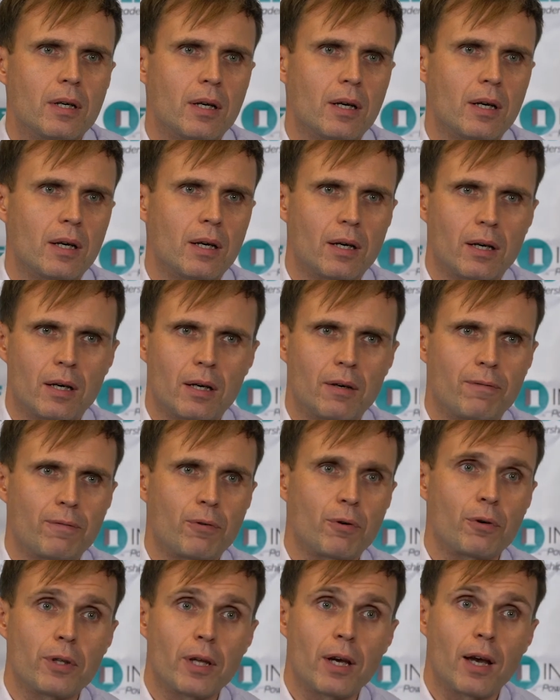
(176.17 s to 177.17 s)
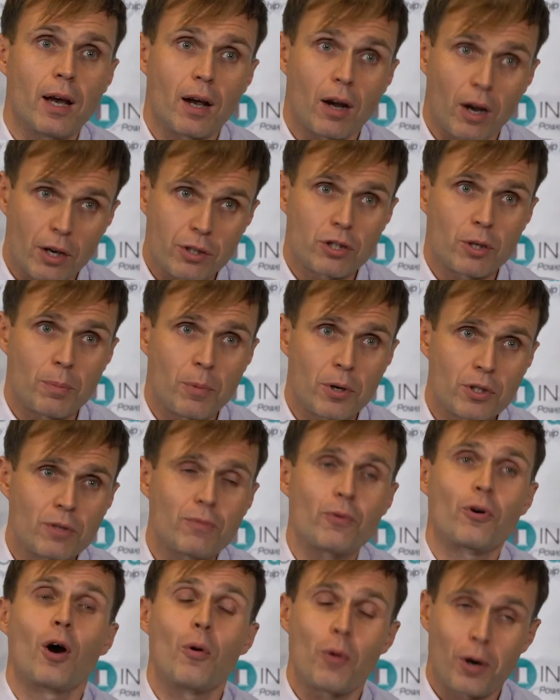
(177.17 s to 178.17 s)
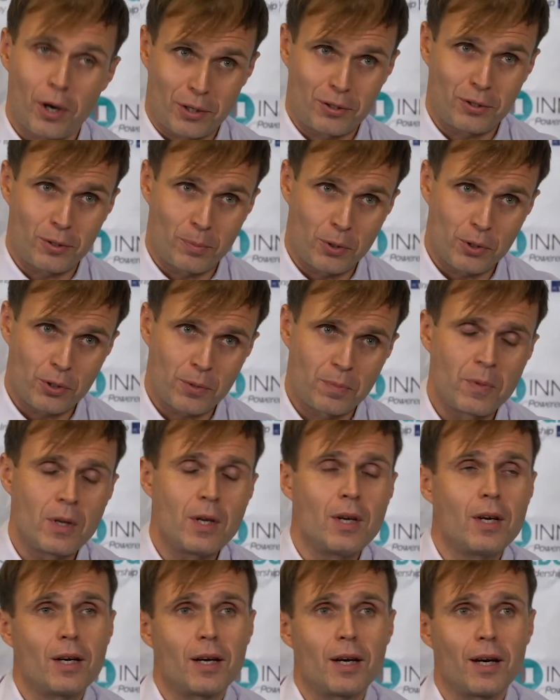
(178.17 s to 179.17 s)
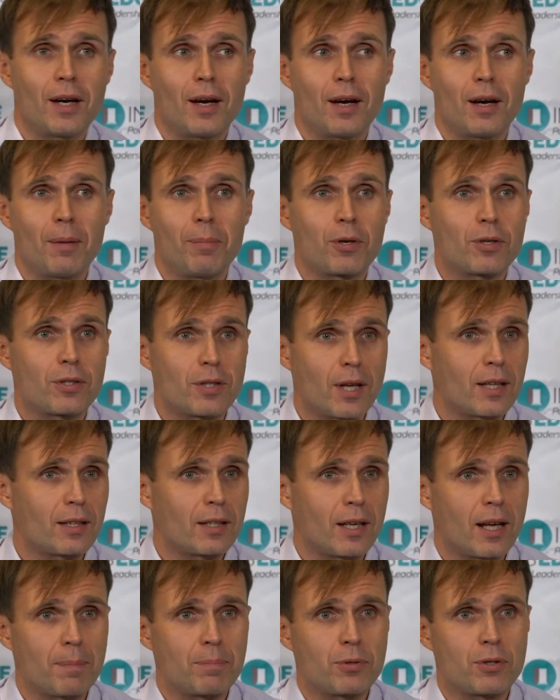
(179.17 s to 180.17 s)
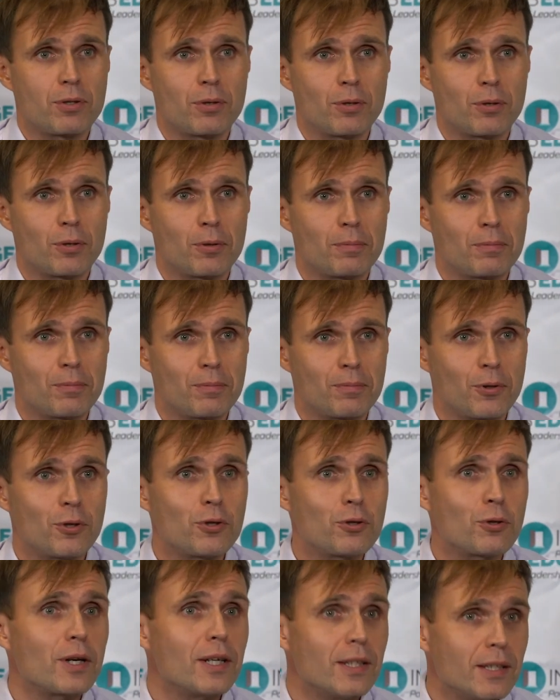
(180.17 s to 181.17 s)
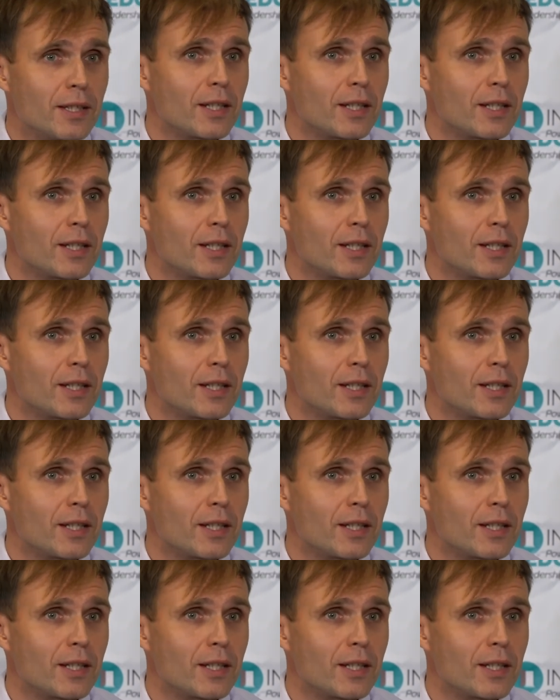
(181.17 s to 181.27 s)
uh, for the customers, for our customers, uh, because that helps to usually